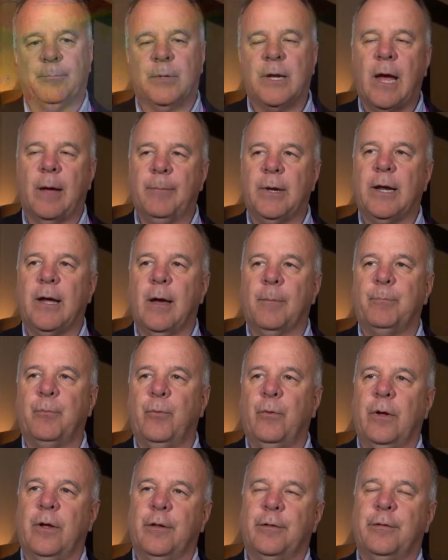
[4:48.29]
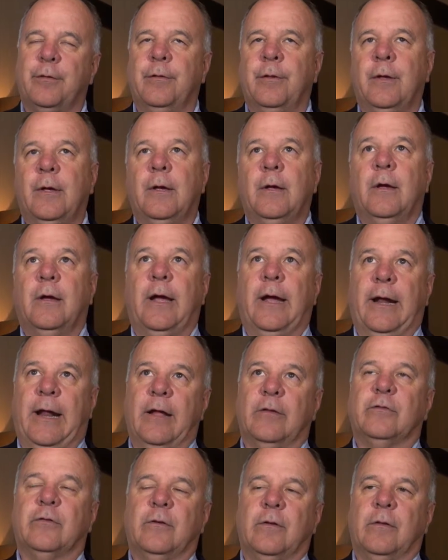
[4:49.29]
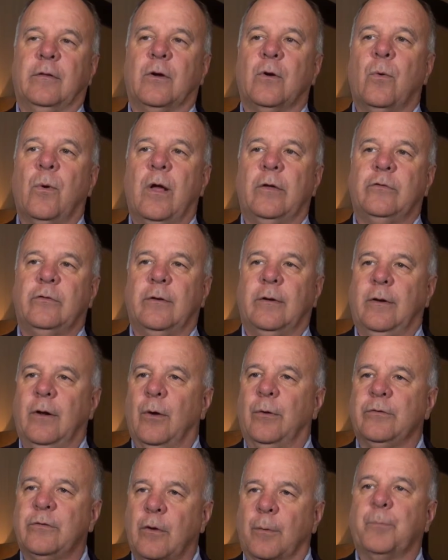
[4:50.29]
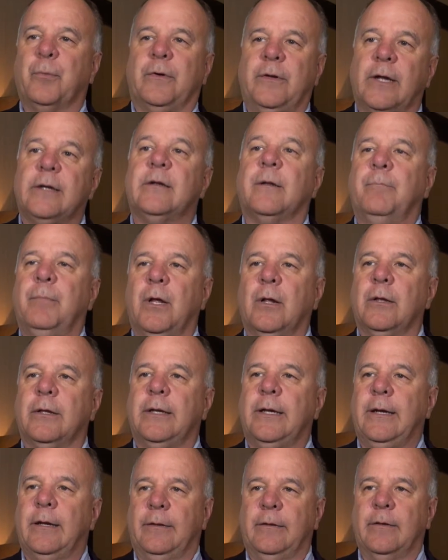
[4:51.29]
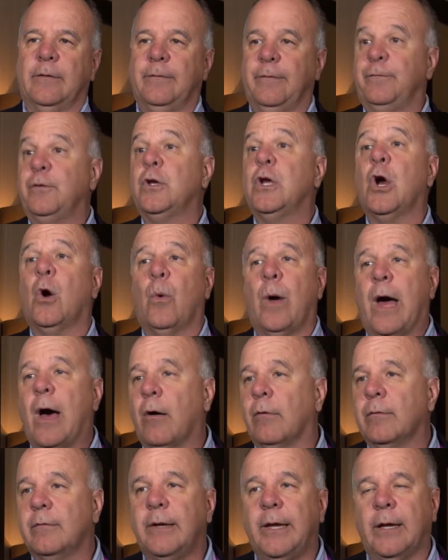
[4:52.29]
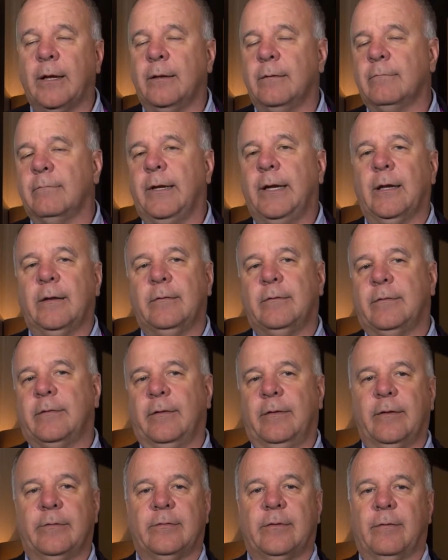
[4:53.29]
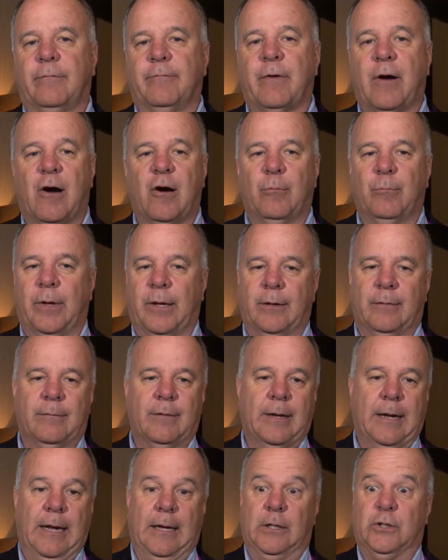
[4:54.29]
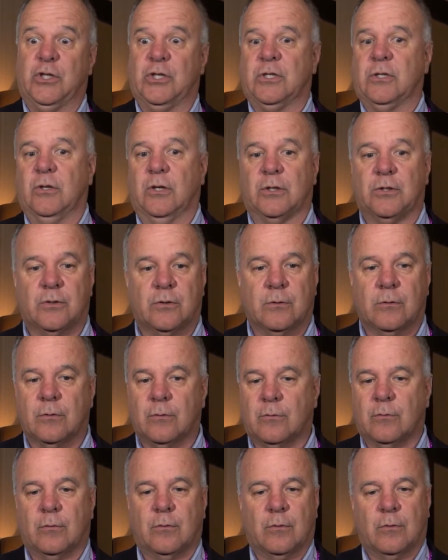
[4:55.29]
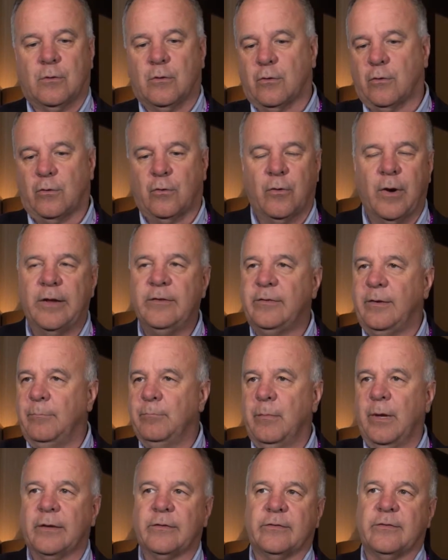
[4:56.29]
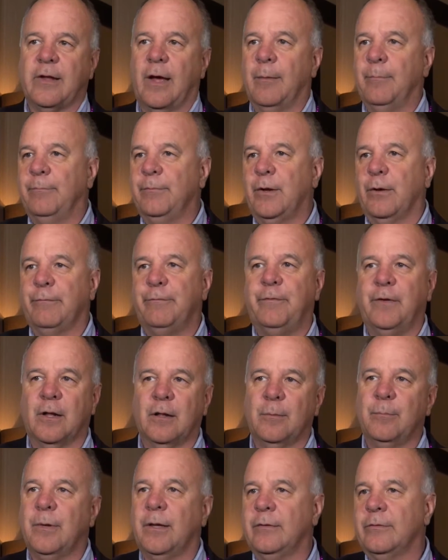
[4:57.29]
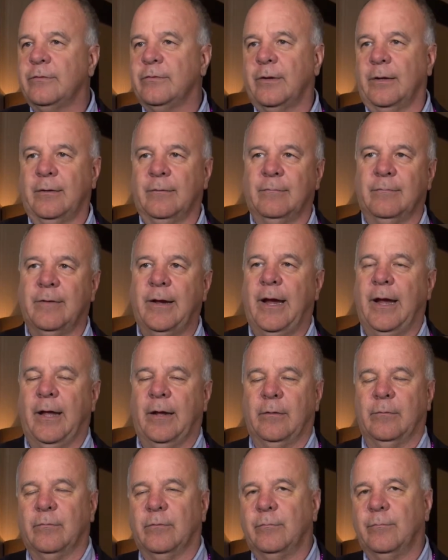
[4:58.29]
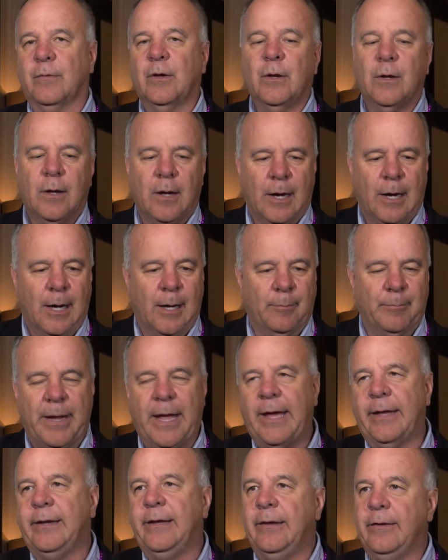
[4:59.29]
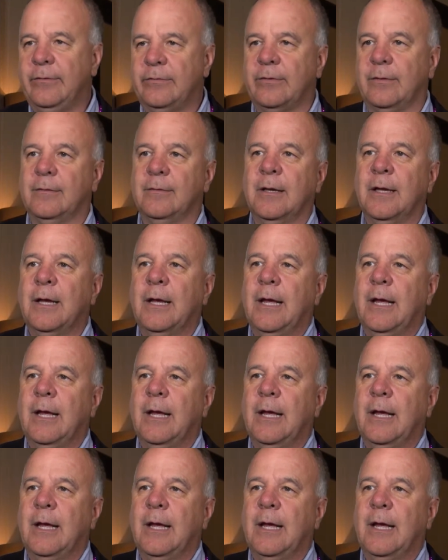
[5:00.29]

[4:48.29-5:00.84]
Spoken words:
coming up with an answer to the question, is there predictability? And if you go out into this environment and it just looks crazy mixed up, filaments and eddies, and